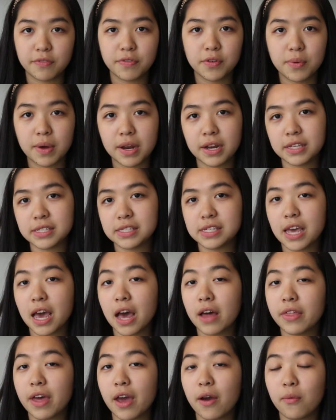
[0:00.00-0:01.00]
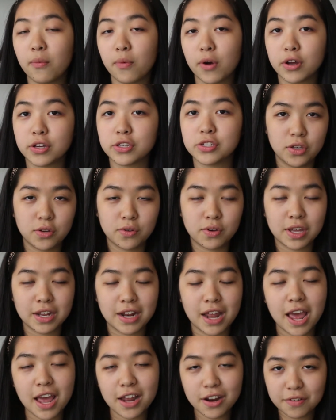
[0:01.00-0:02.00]
if you want to see how that works, you can
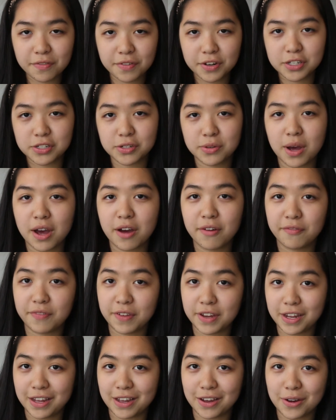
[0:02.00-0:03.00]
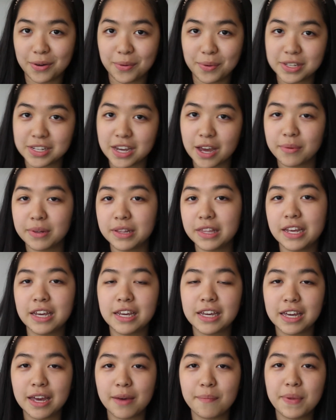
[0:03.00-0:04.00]
head over to her video, which I will
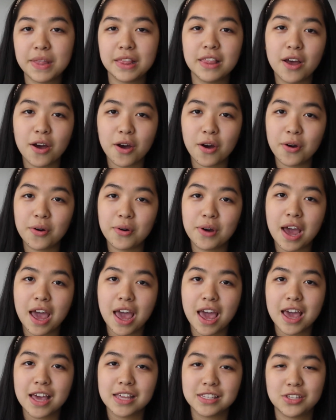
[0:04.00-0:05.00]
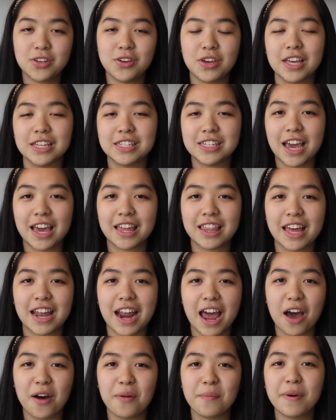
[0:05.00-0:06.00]
link below, so you can check
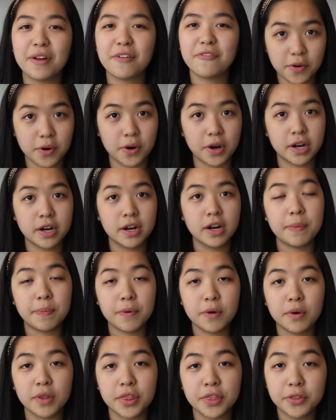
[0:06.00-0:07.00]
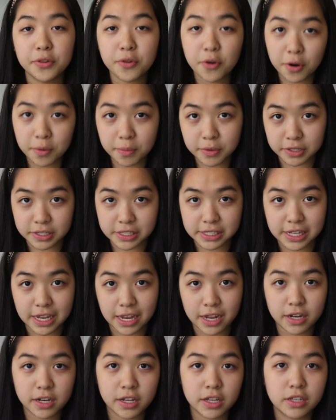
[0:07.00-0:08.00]
that out. But for people with normal
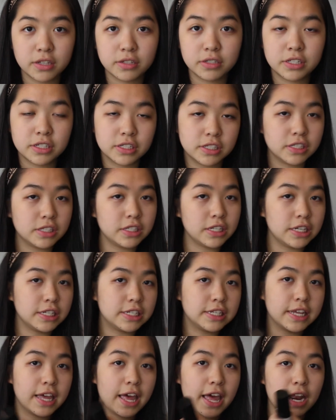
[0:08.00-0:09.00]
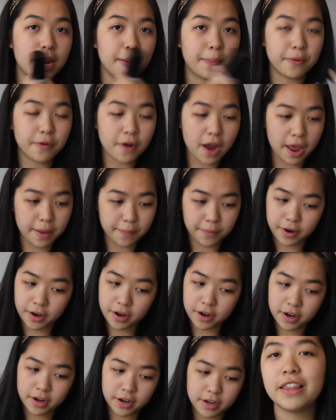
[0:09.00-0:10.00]
skin, you just need to get a
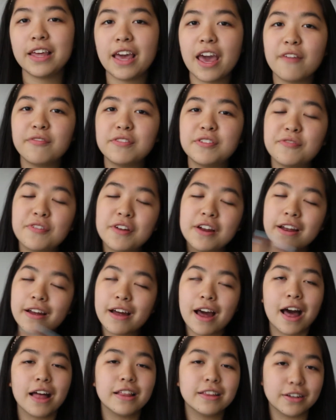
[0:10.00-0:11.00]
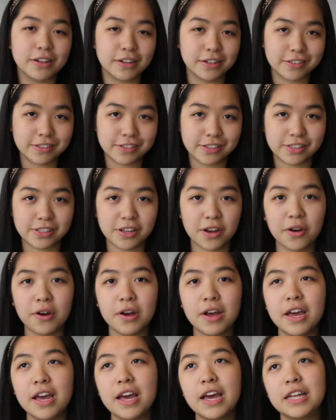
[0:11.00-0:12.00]
primer. They have different colors,
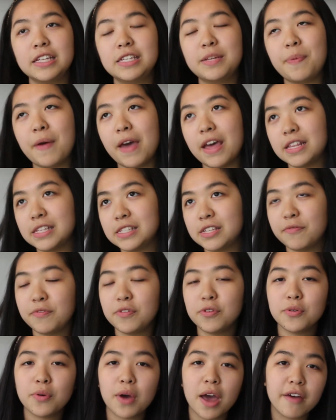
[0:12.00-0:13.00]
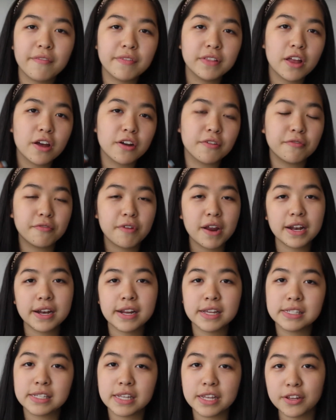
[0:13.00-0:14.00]
so depends. If you have a lot of
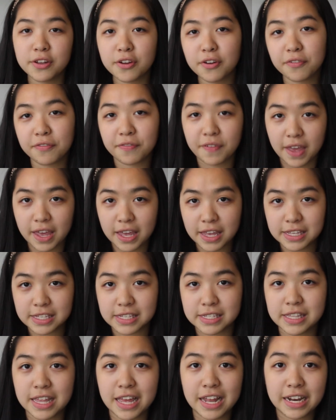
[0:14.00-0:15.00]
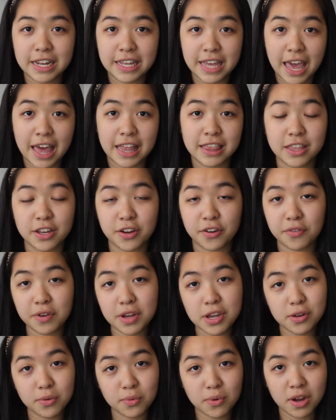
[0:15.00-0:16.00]
redness in your face, then get the
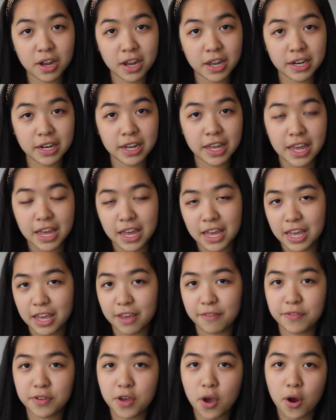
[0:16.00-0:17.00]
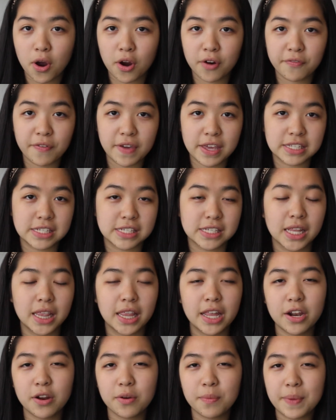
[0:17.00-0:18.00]
green one. If your face is a
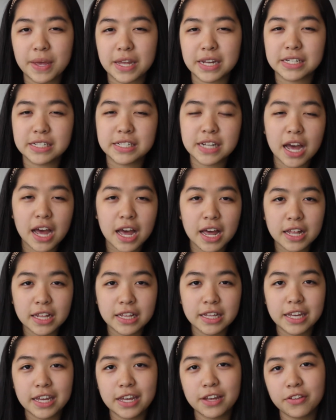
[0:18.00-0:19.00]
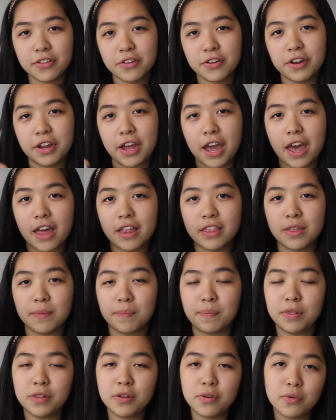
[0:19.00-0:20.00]
little bit dull, either get the
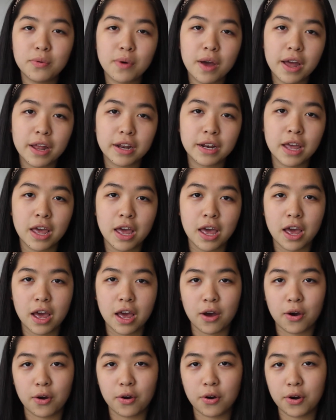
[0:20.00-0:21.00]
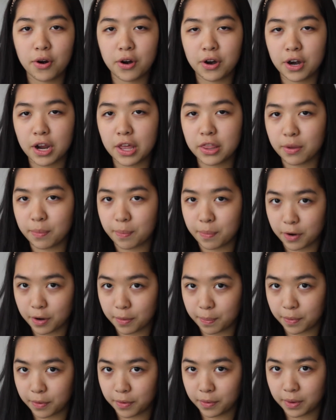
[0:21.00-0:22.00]
blue one or the
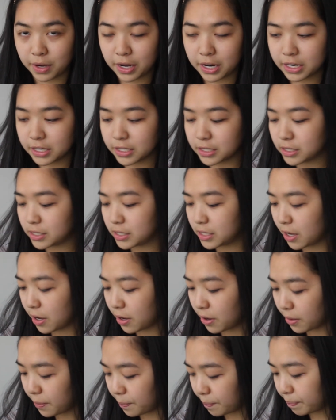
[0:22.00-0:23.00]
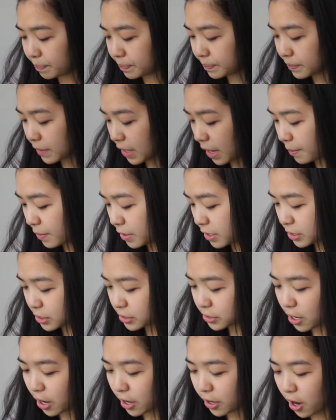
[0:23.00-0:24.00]
purple one. So I'm gonna
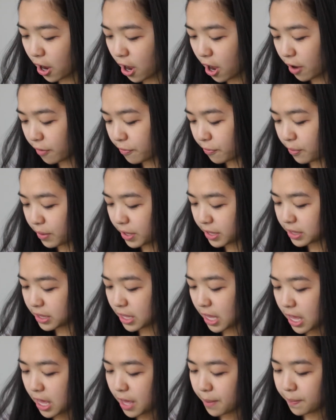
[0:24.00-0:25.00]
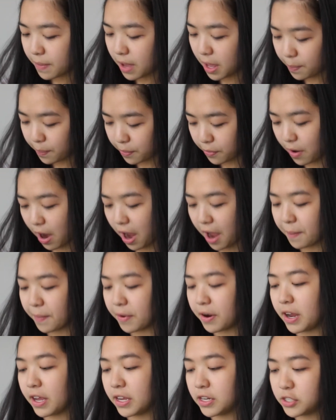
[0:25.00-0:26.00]
start off with my
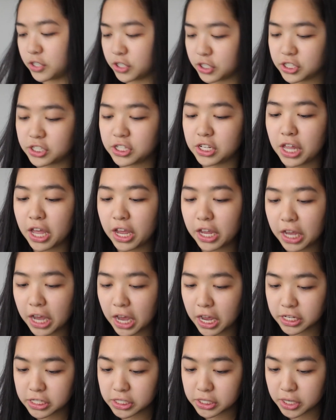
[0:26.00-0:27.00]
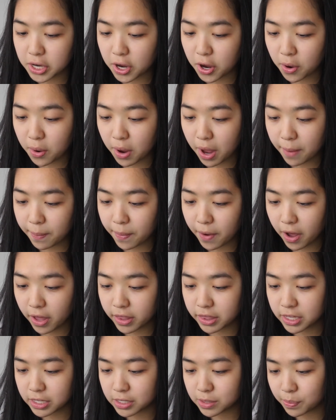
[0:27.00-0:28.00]
primer, and just to let you guys know, I
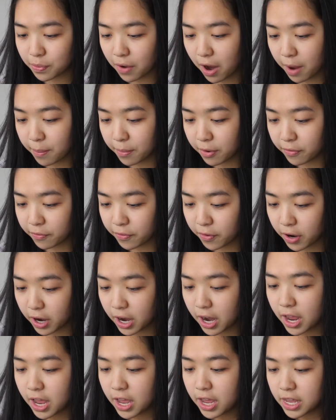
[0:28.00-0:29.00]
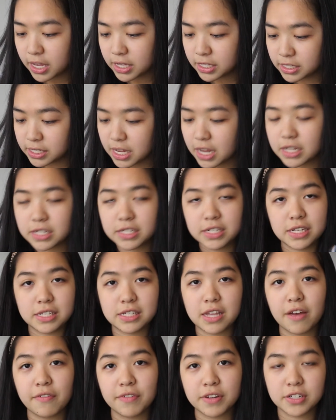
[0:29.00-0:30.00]
bought this primer for
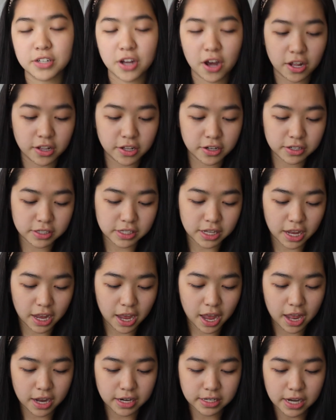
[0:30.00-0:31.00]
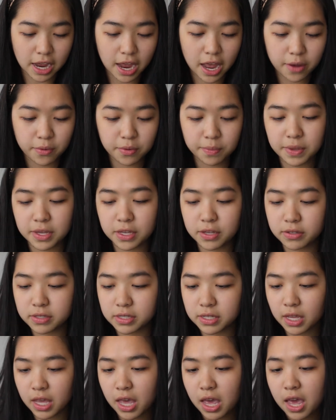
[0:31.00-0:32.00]
$67, and I will be
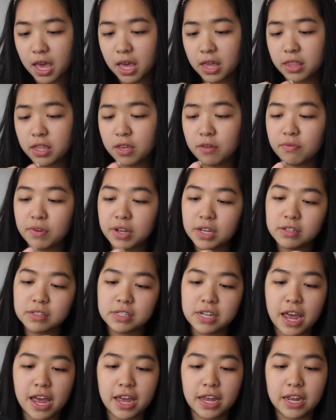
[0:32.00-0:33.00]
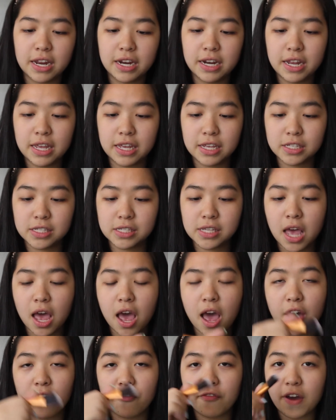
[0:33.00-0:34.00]
using the Real Techniques
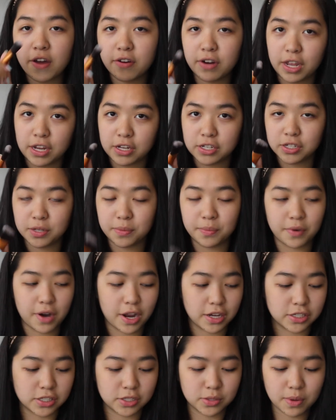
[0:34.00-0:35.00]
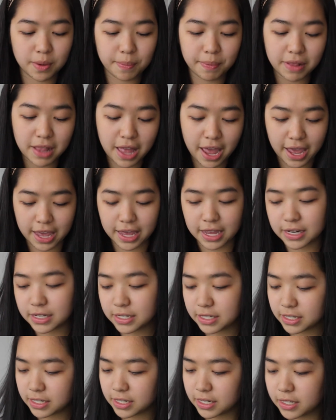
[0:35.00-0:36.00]
foundation brush to apply
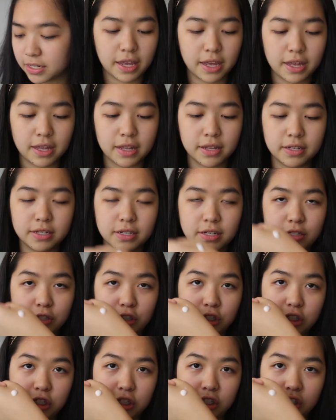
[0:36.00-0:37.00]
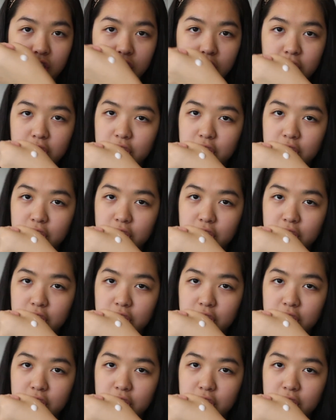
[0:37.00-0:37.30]
it. And just,